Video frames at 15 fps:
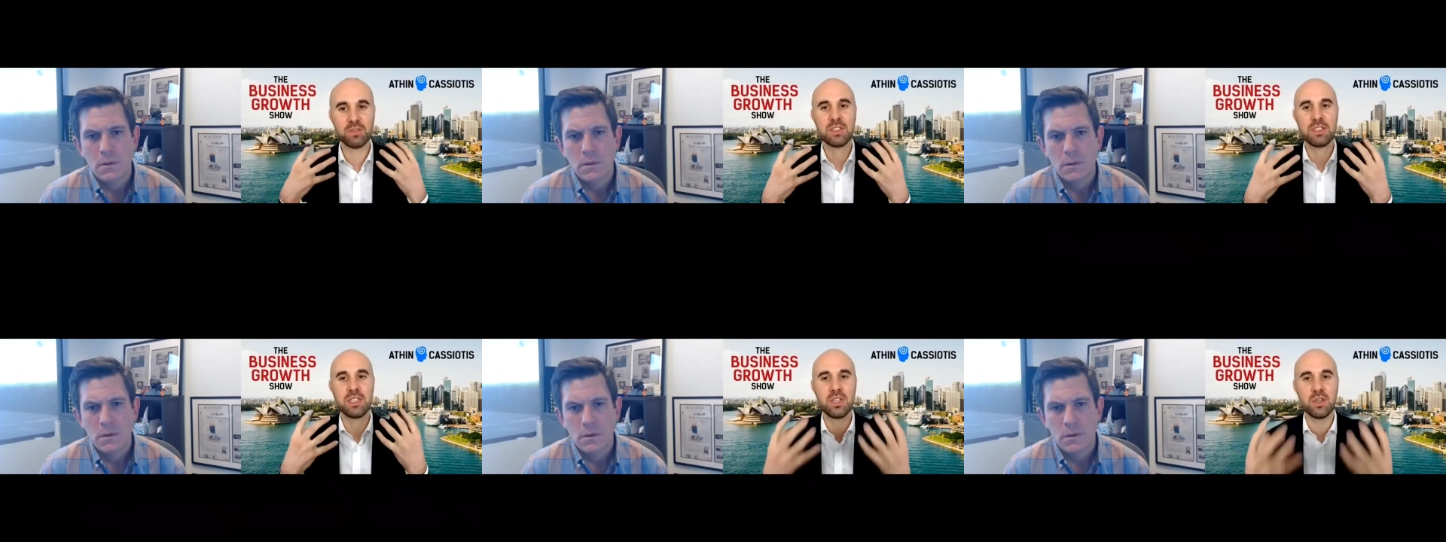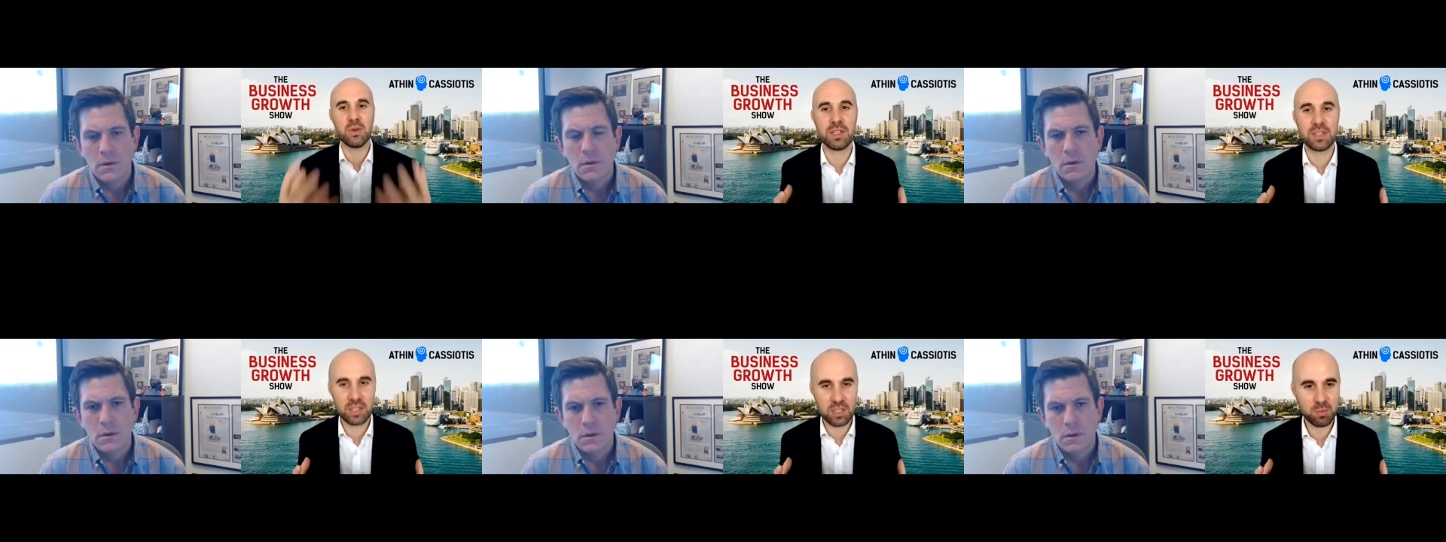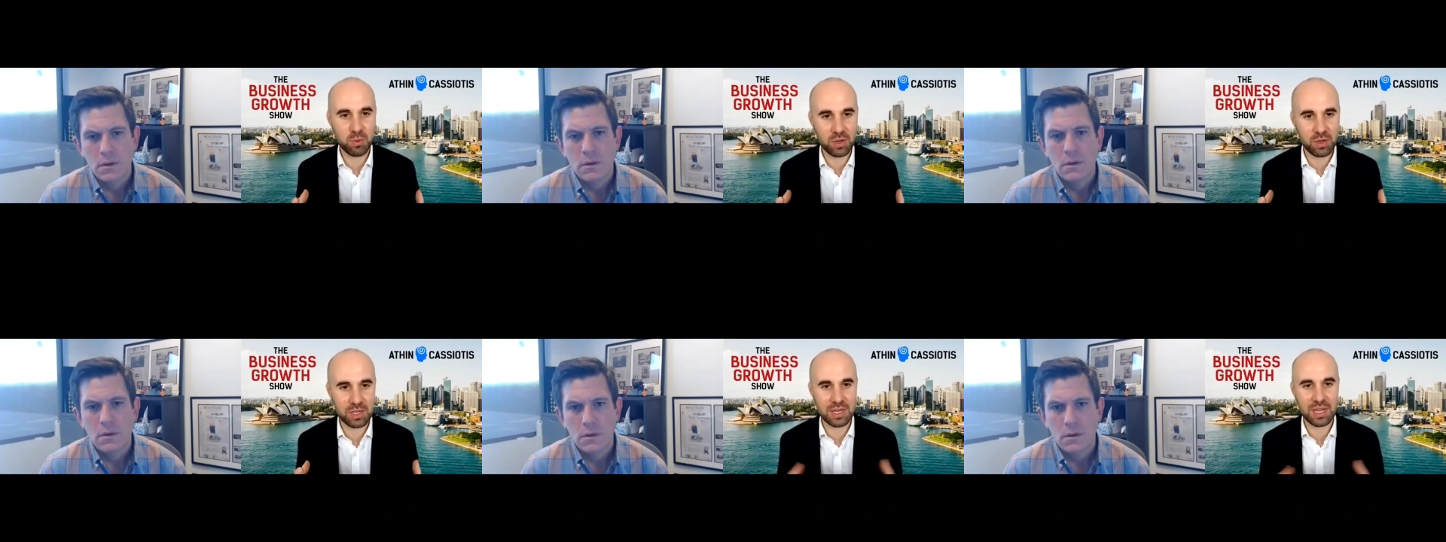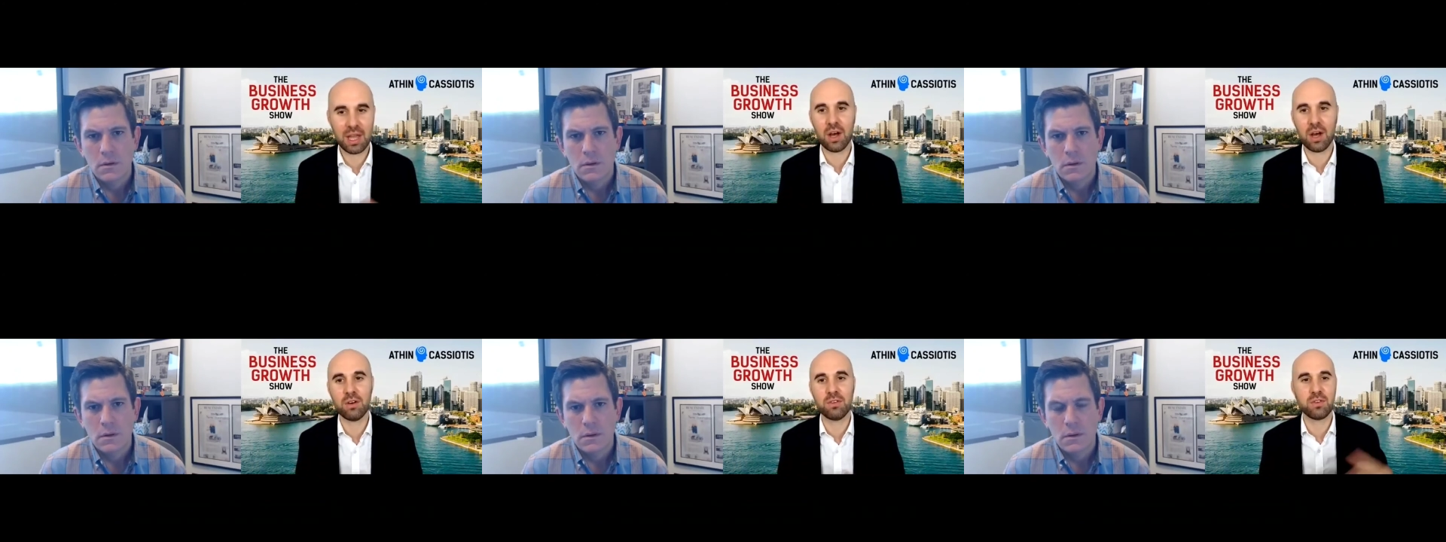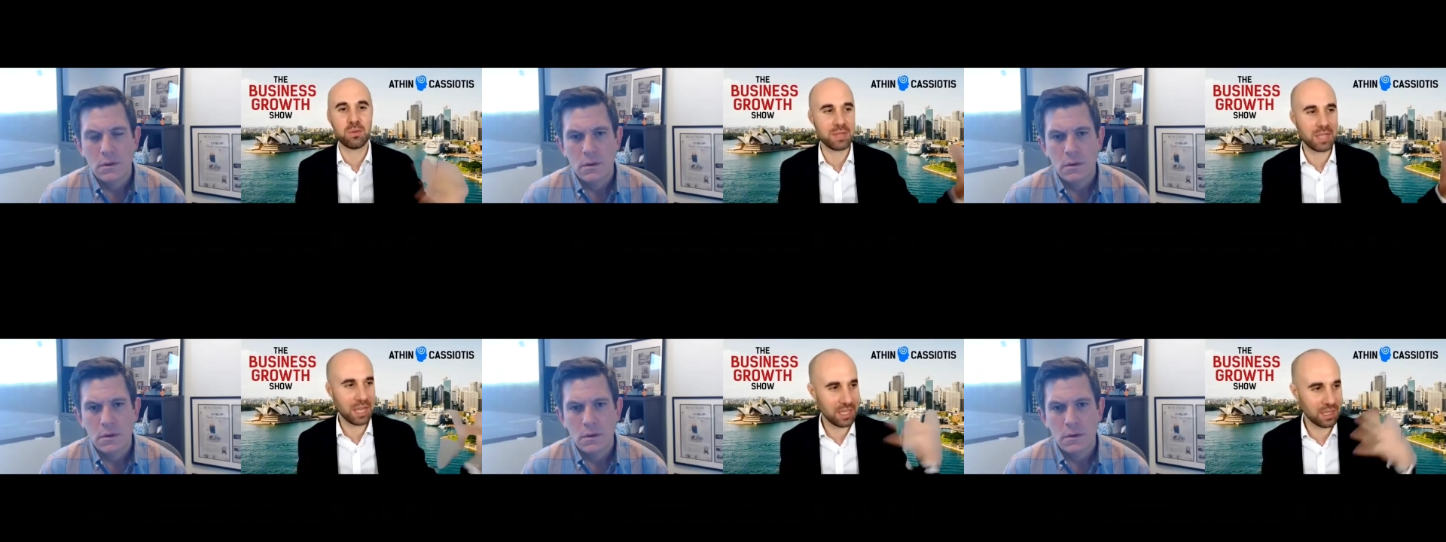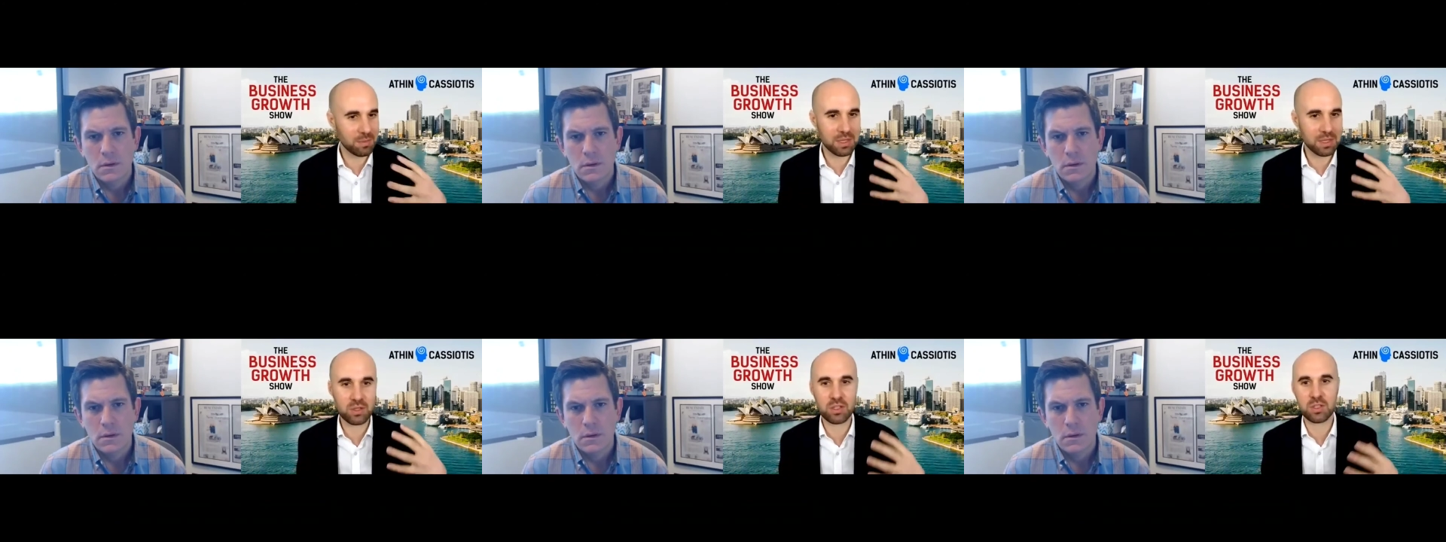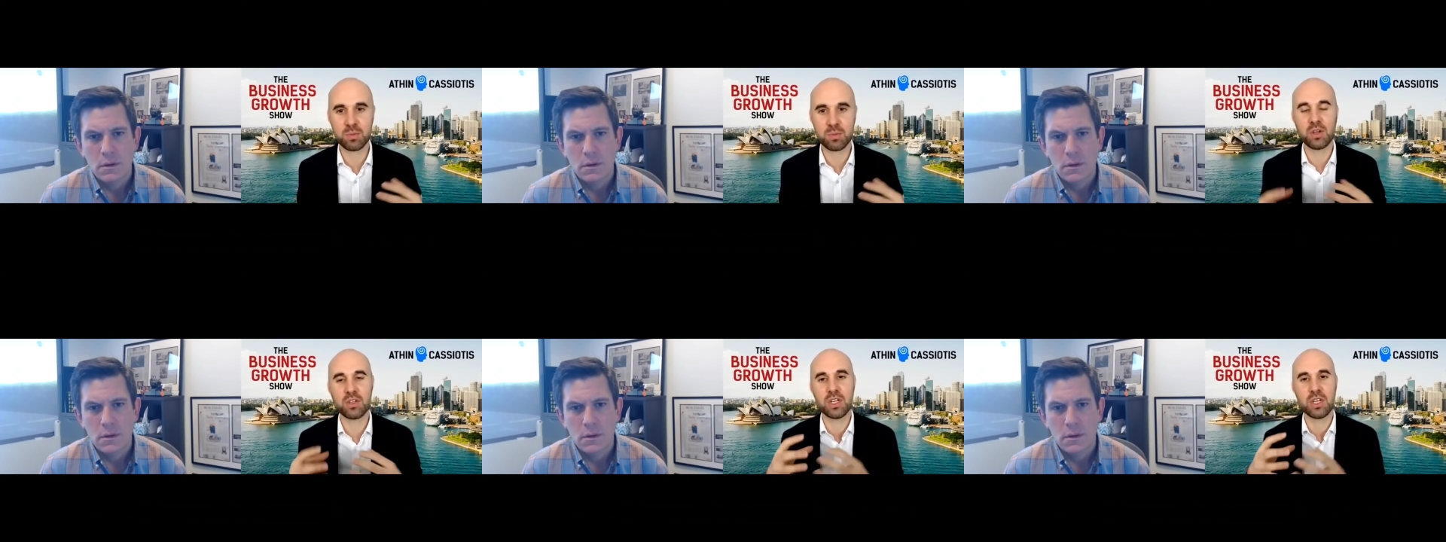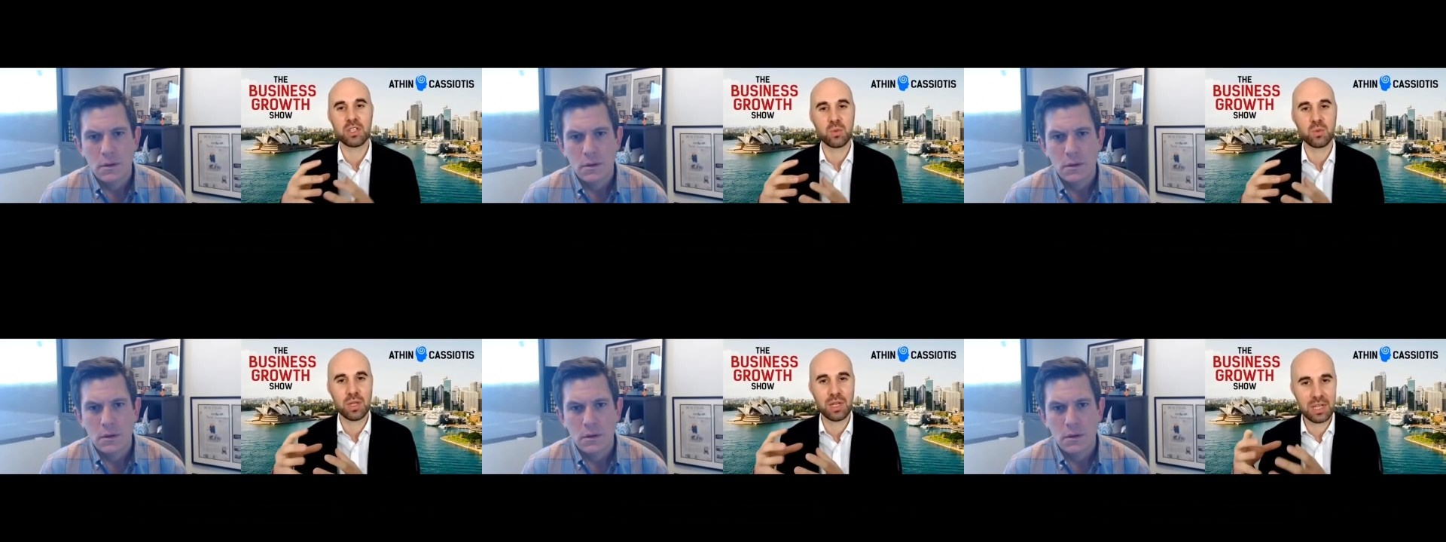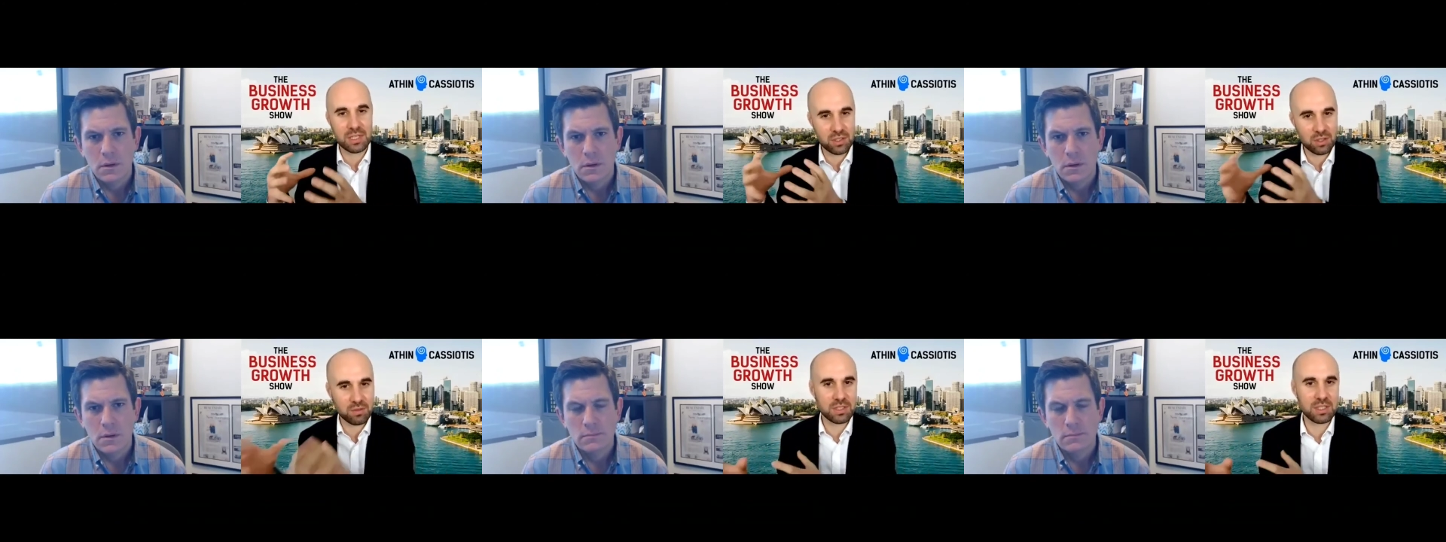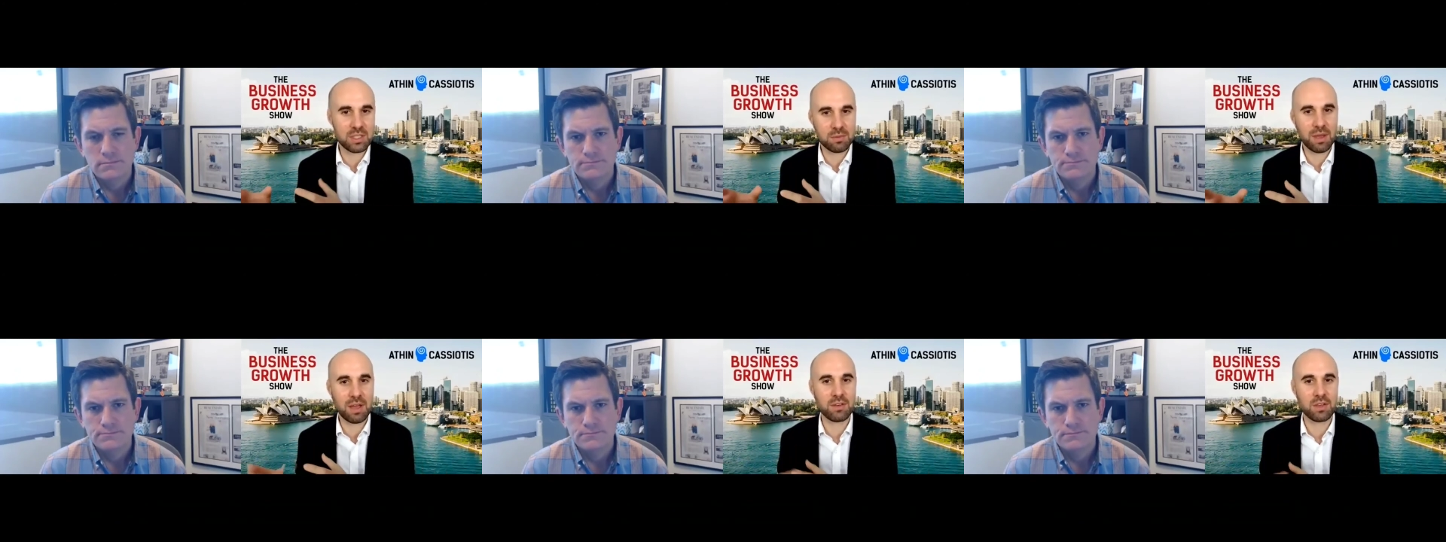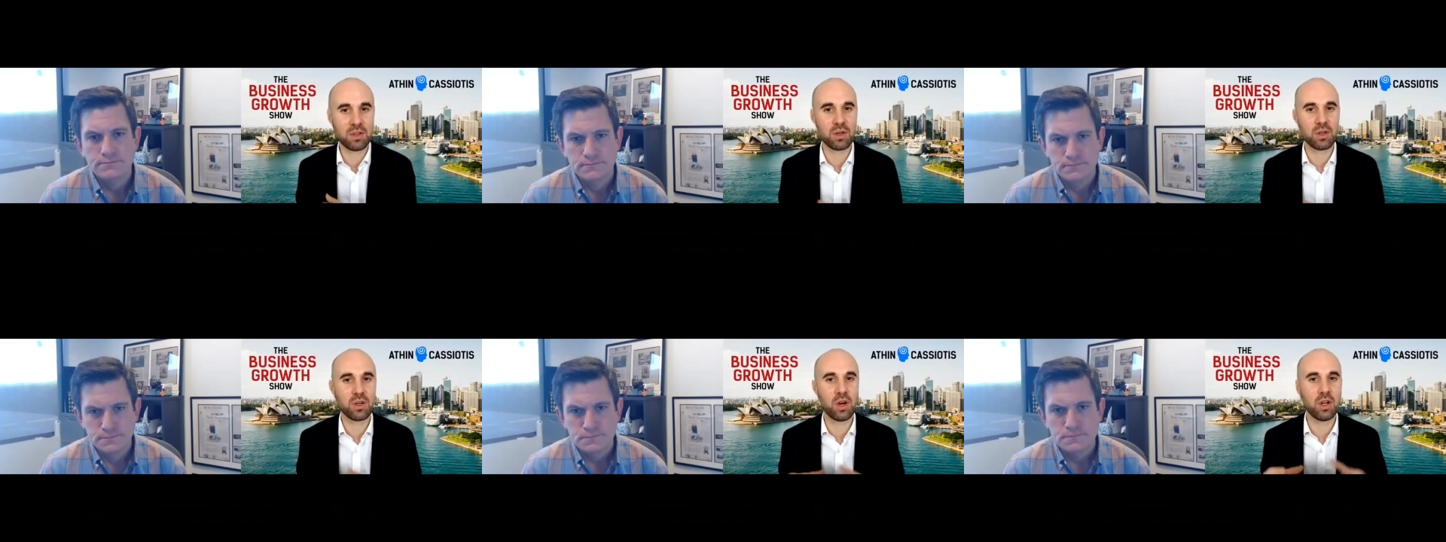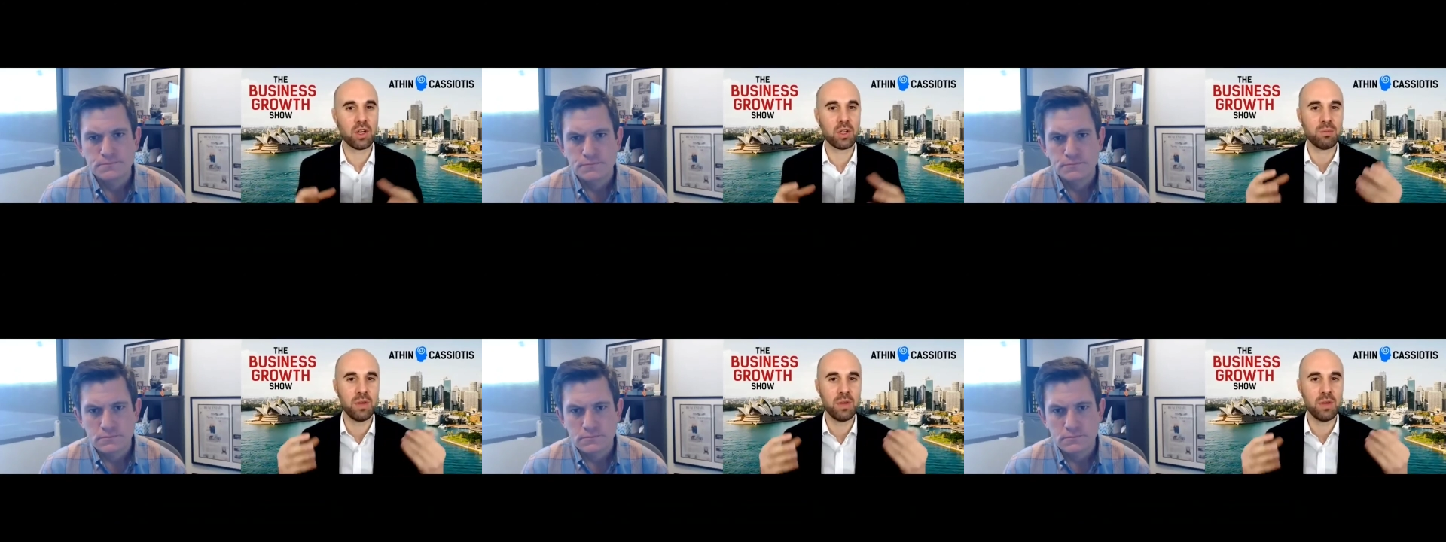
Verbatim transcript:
Speaker 1: obviously you're at this point now from getting the media exposure as well as obviously having your own column.